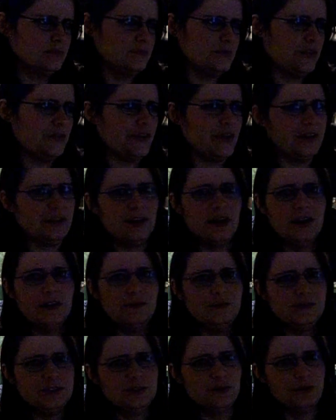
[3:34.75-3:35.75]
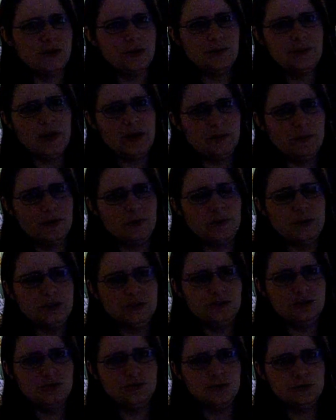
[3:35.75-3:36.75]
that knife is going to make me
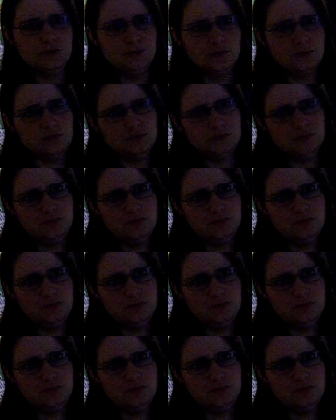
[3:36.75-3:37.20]
want to